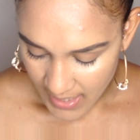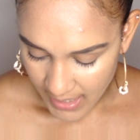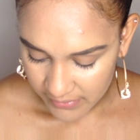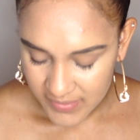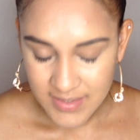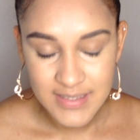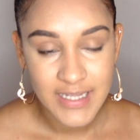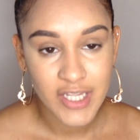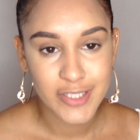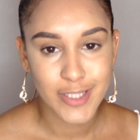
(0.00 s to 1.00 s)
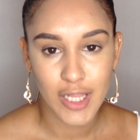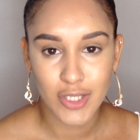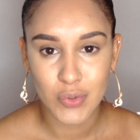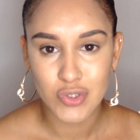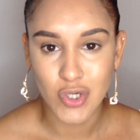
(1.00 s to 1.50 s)
And this is like a
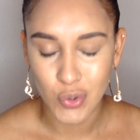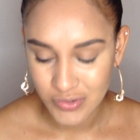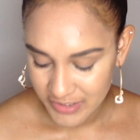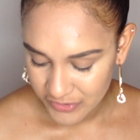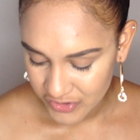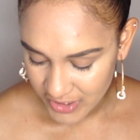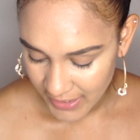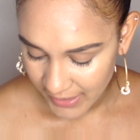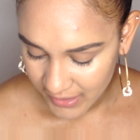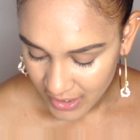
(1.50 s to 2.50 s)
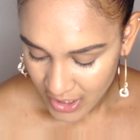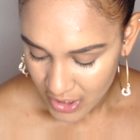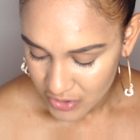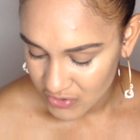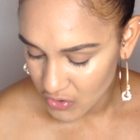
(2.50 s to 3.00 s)
yellow golden shade.
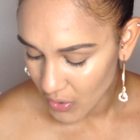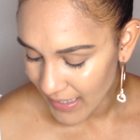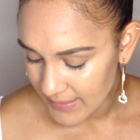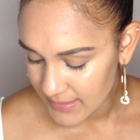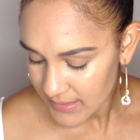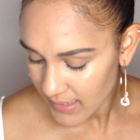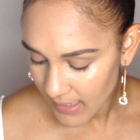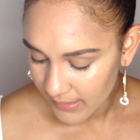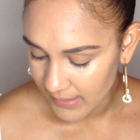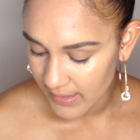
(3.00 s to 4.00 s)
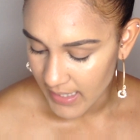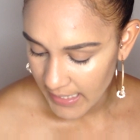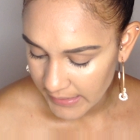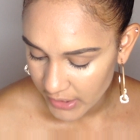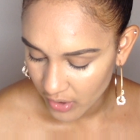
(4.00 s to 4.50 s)
So I did not get
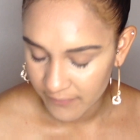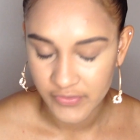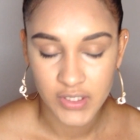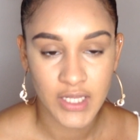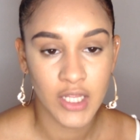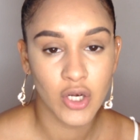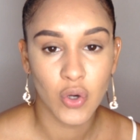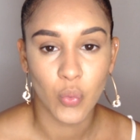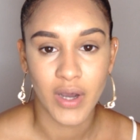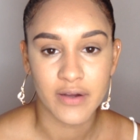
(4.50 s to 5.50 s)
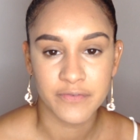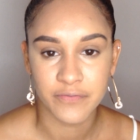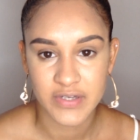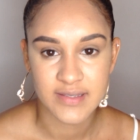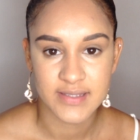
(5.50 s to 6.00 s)
any of the Killawatt
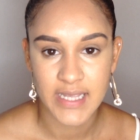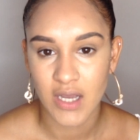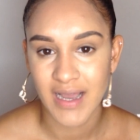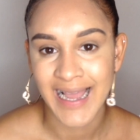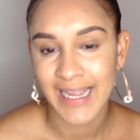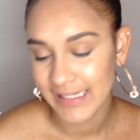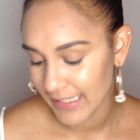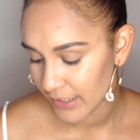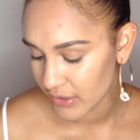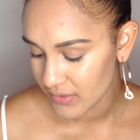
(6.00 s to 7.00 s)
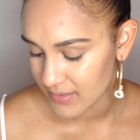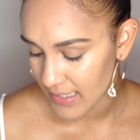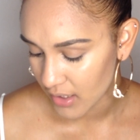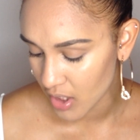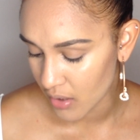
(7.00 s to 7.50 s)
Freestyle highlighters
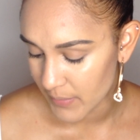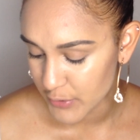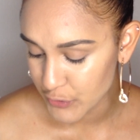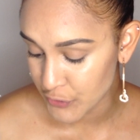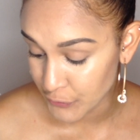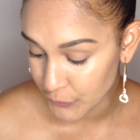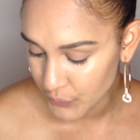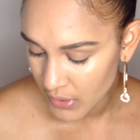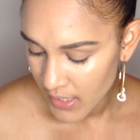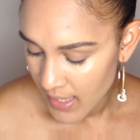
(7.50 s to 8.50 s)
that come in two.